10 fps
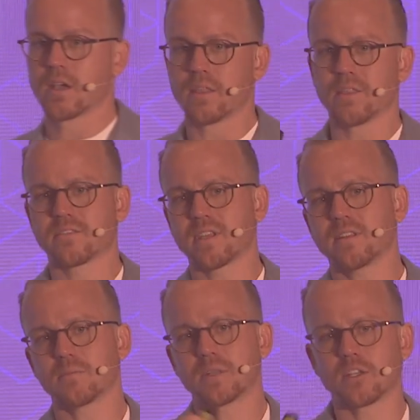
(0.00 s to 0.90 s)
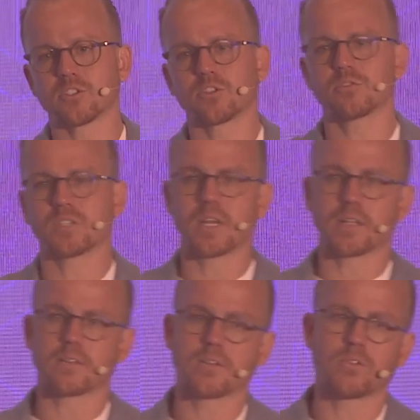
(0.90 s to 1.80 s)
the sentiment
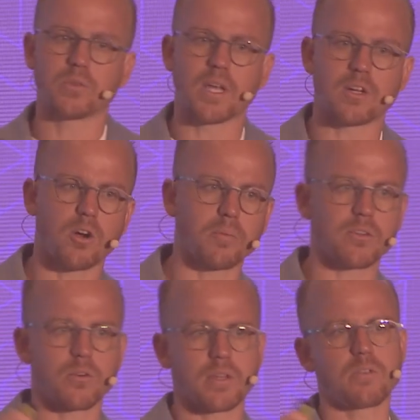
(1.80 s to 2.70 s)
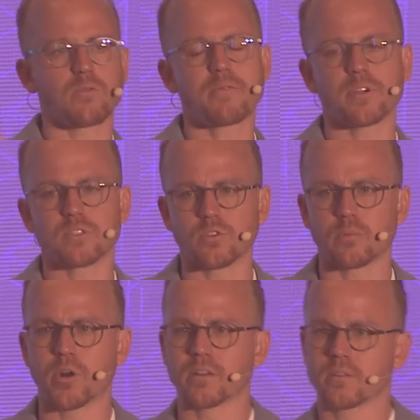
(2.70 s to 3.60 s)
associated to that comment or that reference to the
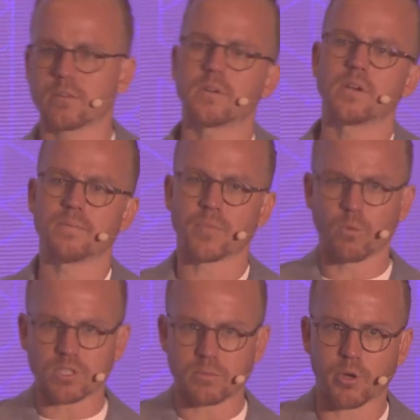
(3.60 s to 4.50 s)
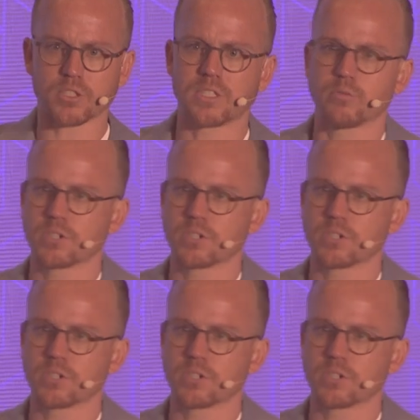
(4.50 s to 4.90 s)
brand. Was it positive? Was